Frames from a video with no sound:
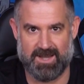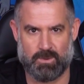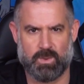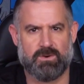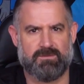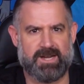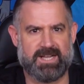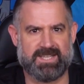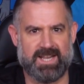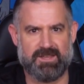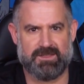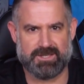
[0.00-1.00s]
I wonder if it has
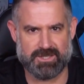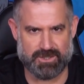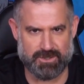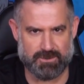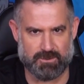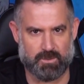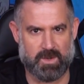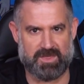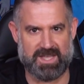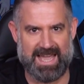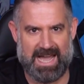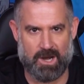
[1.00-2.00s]
anything to do with
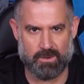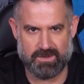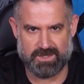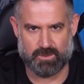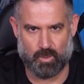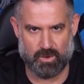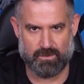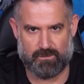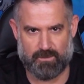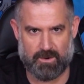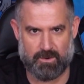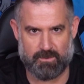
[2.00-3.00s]
the out-of-this-world
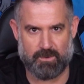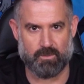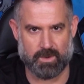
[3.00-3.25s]
phone